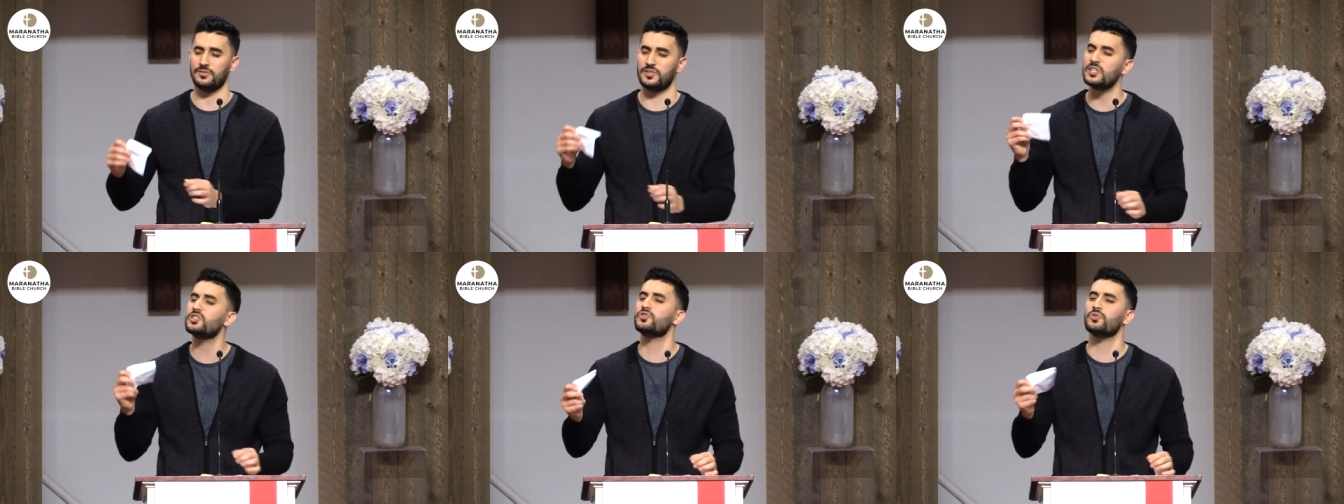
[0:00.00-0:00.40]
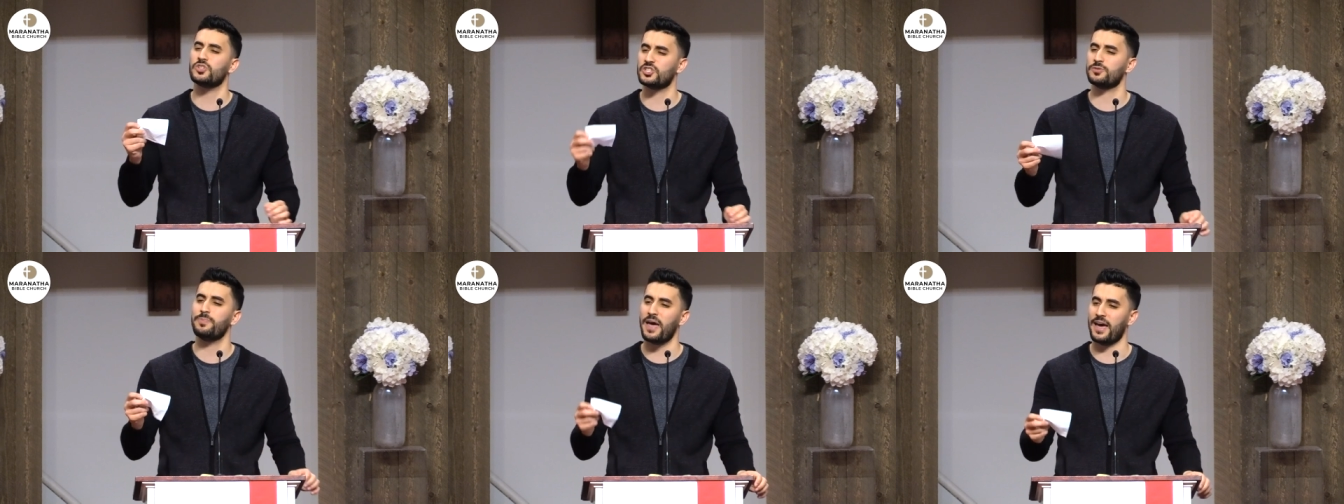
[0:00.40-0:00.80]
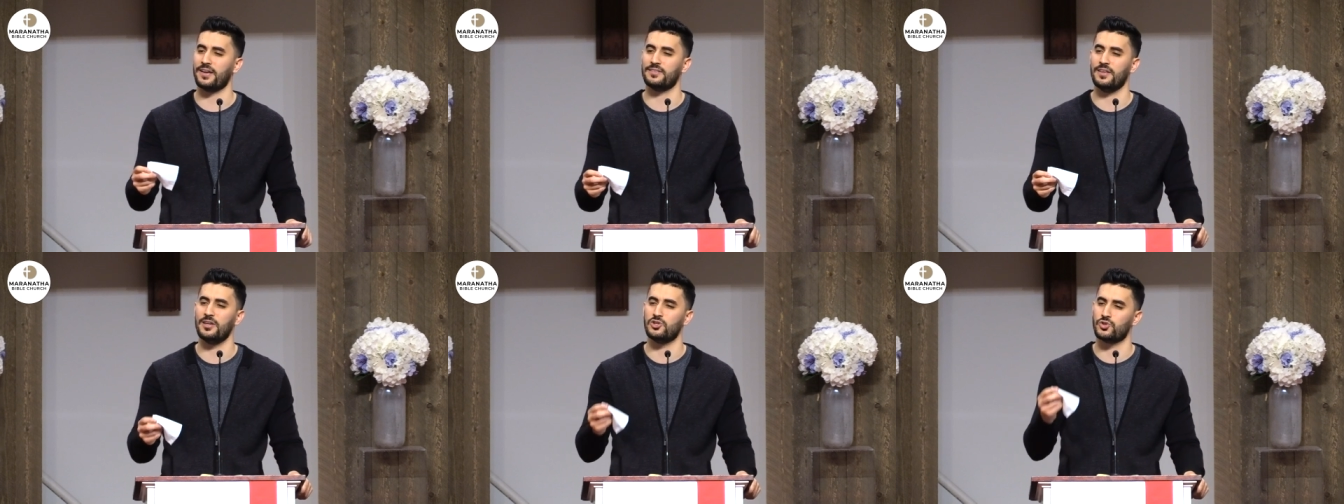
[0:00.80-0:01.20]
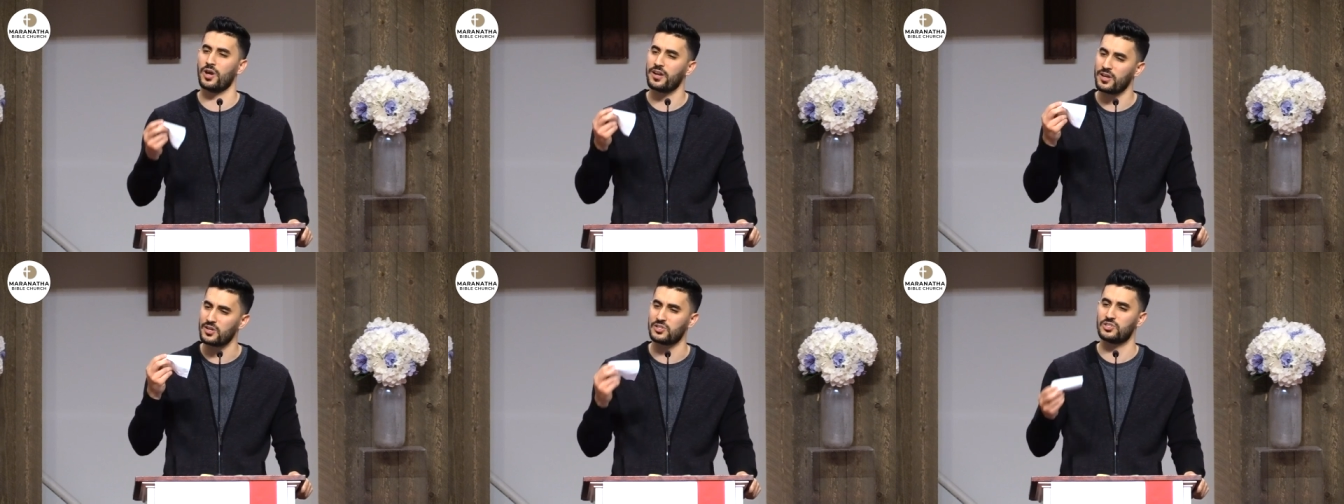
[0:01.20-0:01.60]
disrespect and
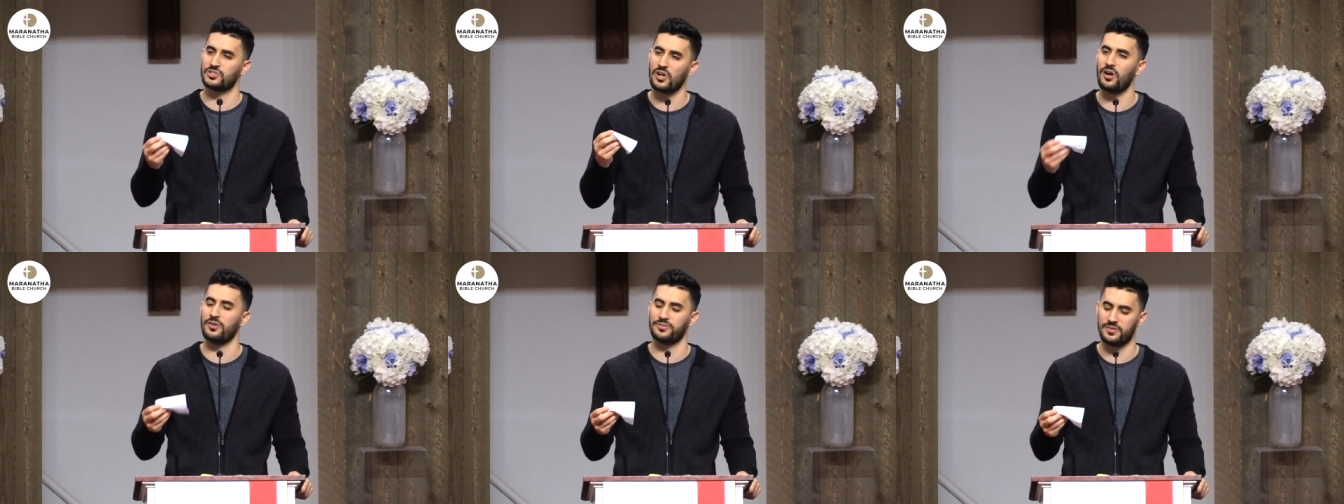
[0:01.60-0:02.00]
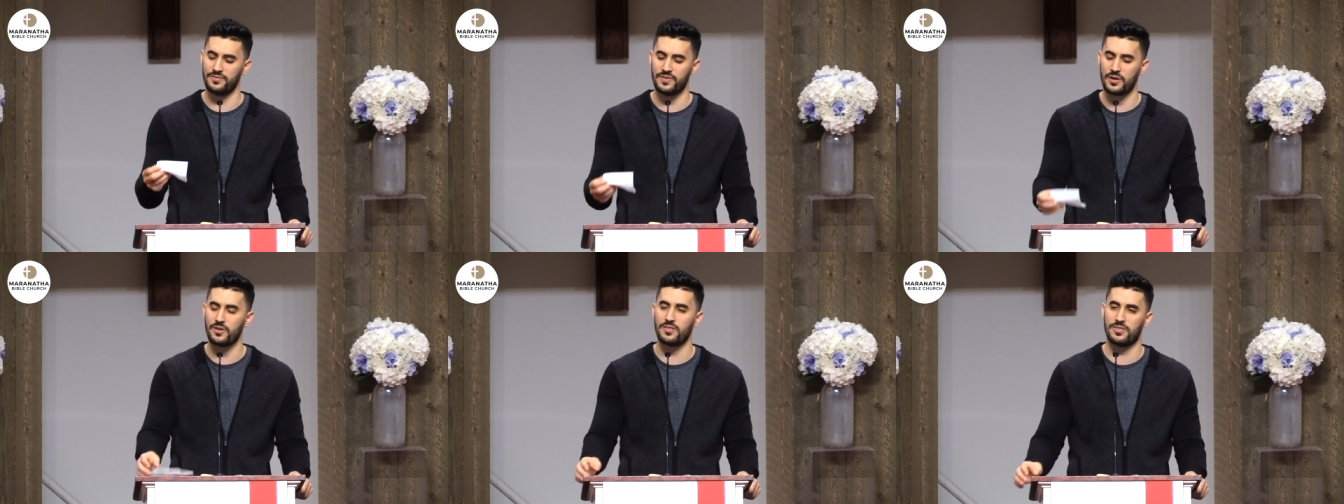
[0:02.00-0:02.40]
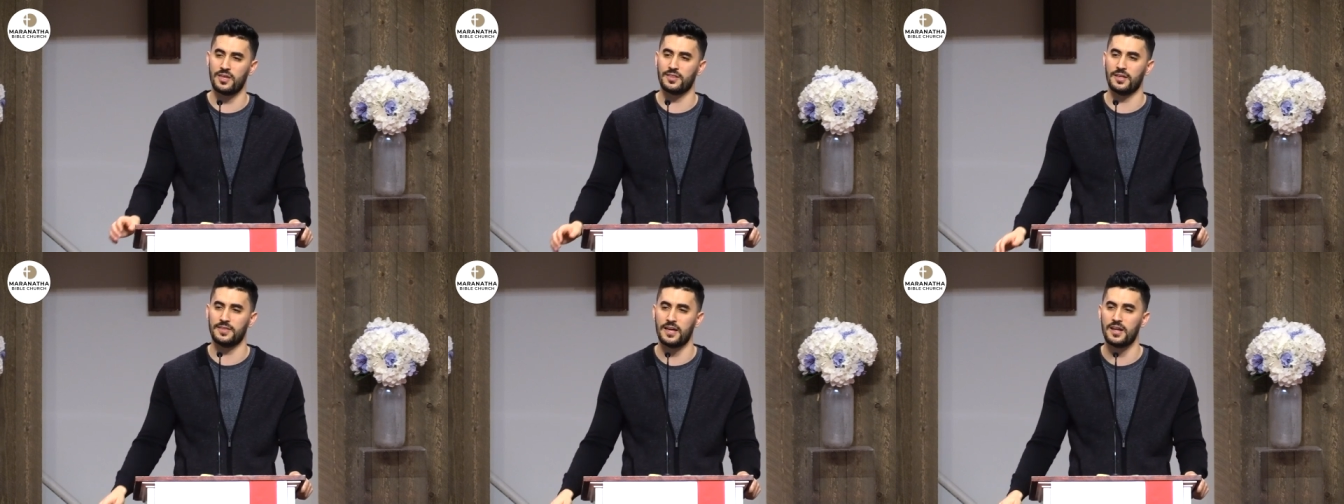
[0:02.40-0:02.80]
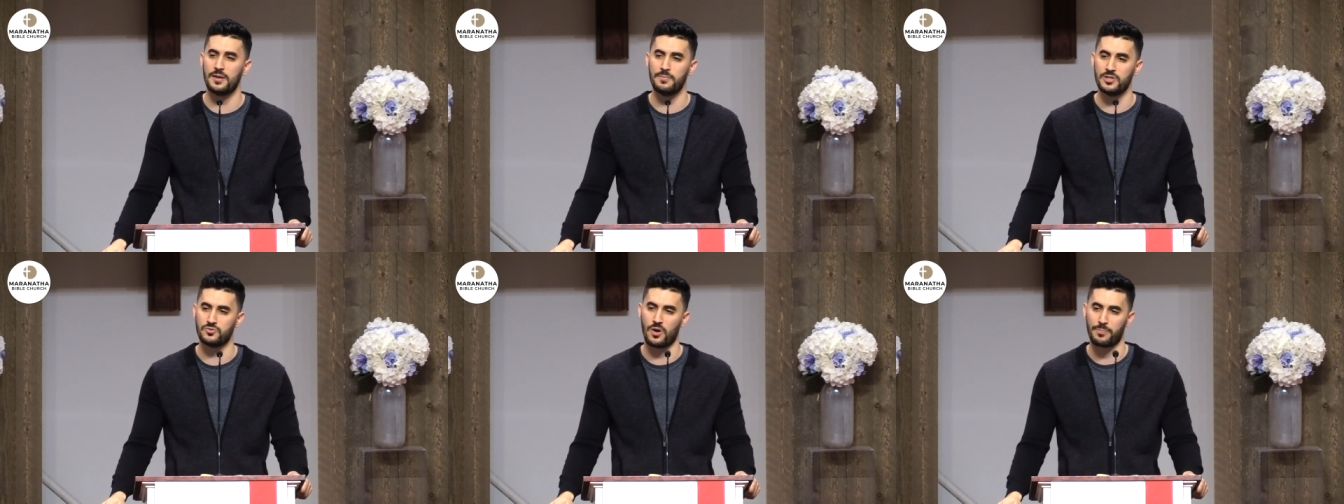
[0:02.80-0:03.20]
try to assault the very thing that that
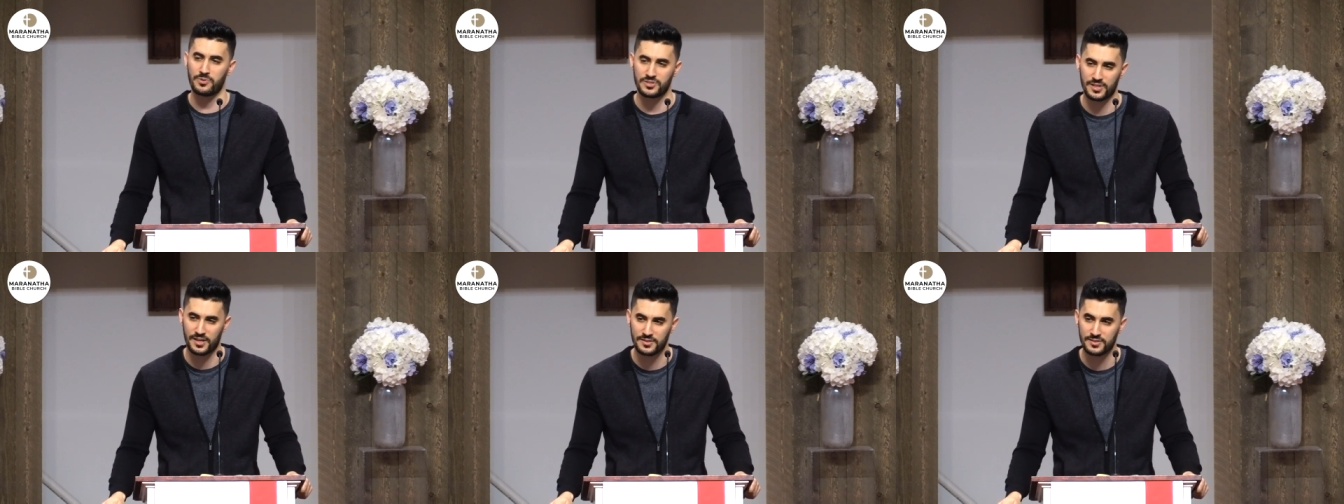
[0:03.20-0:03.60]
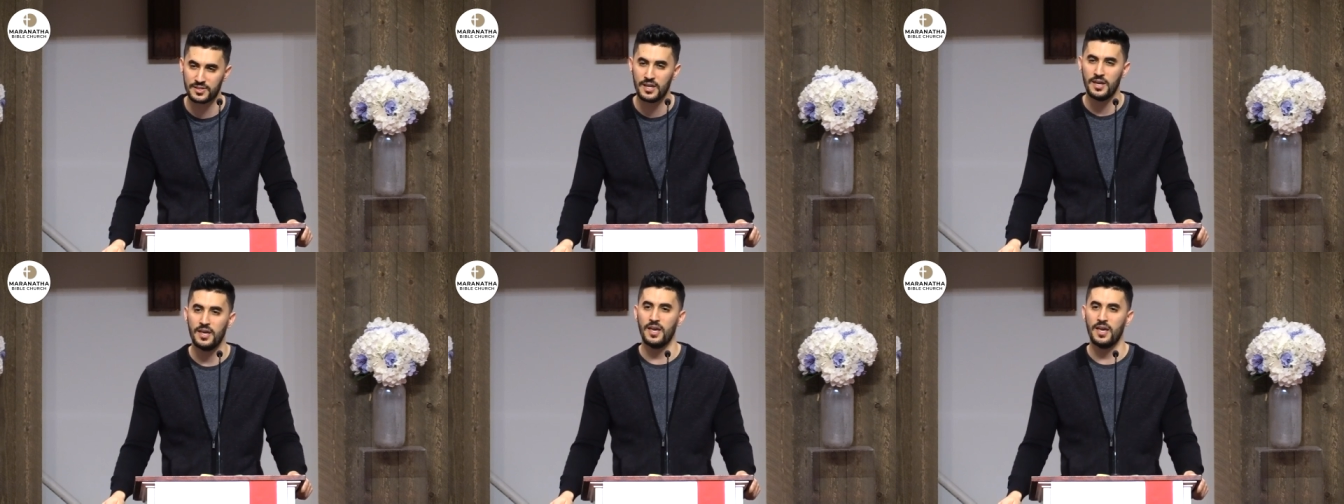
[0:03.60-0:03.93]
image represents.